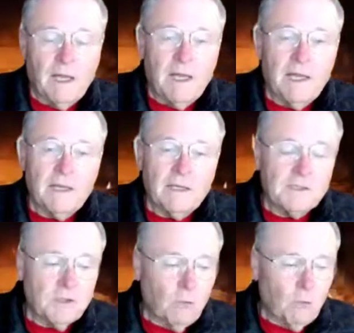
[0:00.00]
And
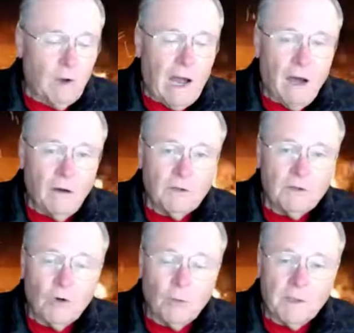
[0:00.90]
so how do you
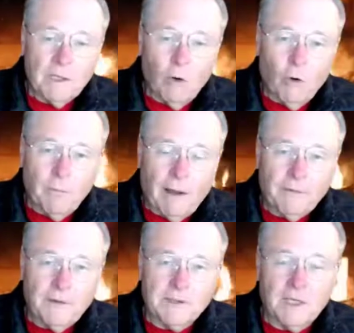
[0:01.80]
normally go about
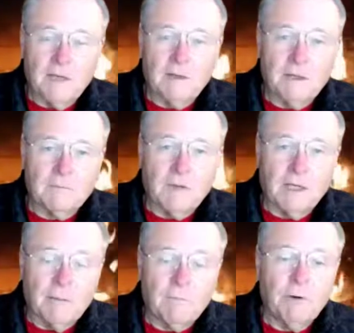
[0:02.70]
this, getting the
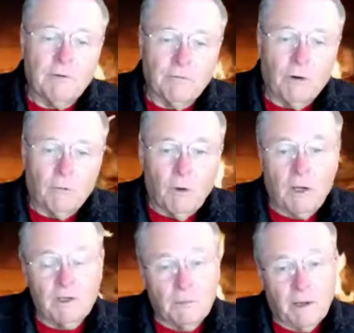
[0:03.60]
input for it? Well,
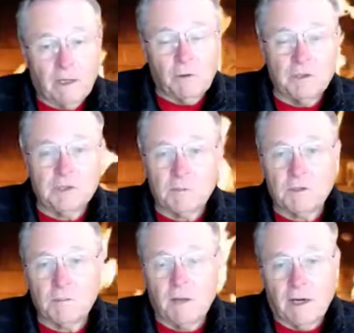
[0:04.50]
you might your
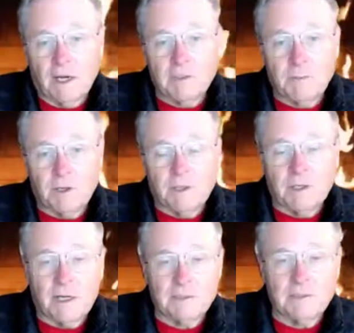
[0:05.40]
subject matter expert
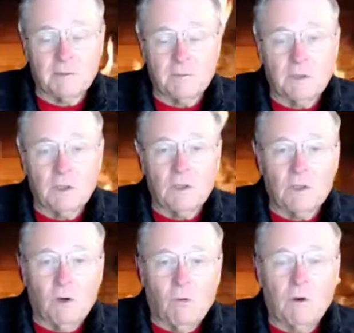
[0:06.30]
and ask them,
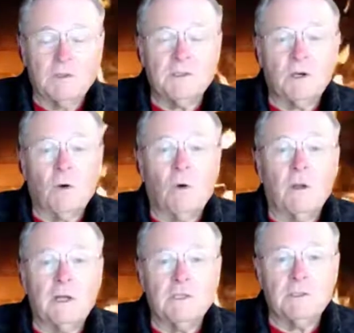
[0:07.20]
what is the
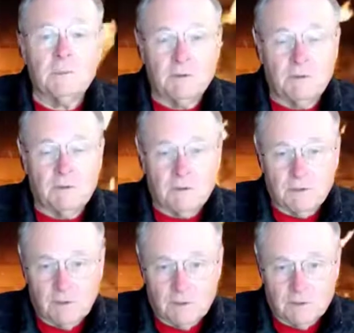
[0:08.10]
correlation between these
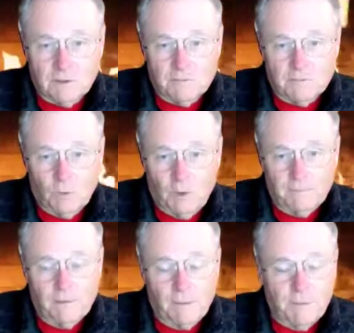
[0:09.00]
things? Well,
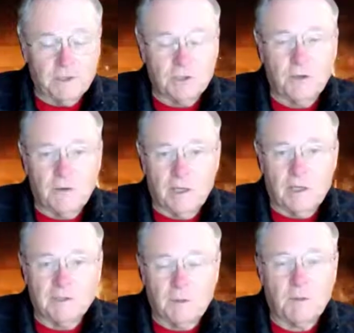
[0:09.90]
I'm not sure the
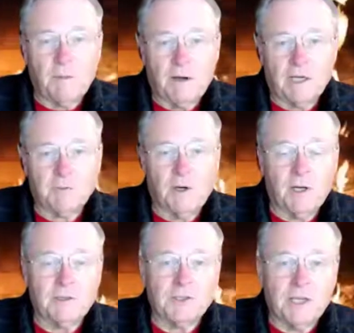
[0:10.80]
subject matter expert
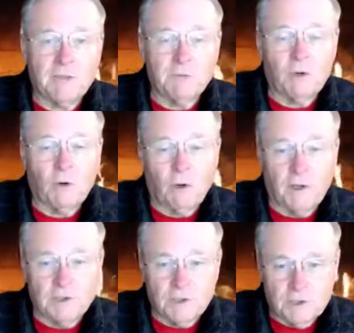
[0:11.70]
understands what
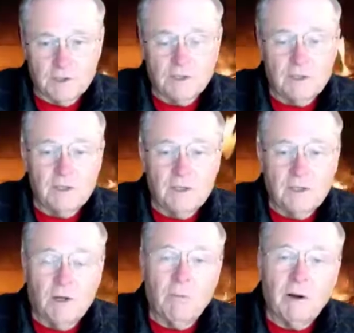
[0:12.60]
correlation is,
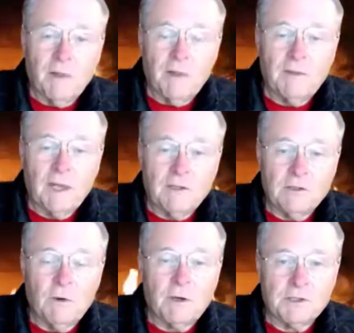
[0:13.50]
but I think they
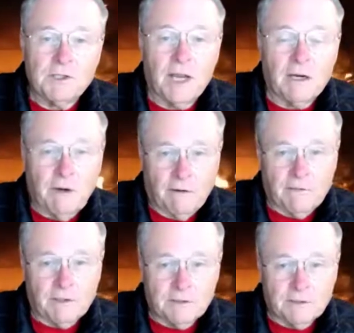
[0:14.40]
do understand
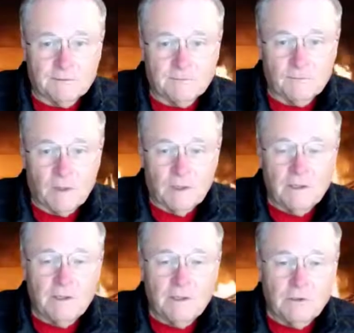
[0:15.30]
graphics.
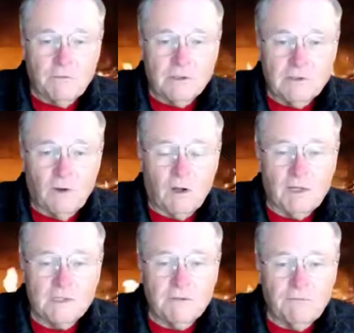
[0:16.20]
So first of all,
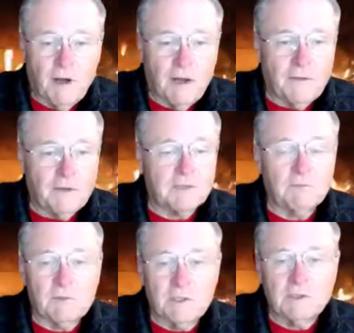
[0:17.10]
let's define this.
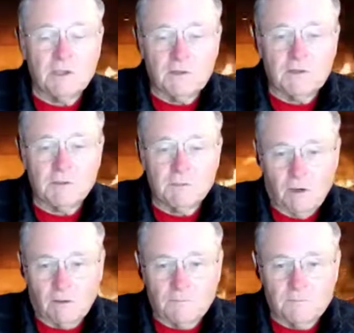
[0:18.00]
Let's look at this model.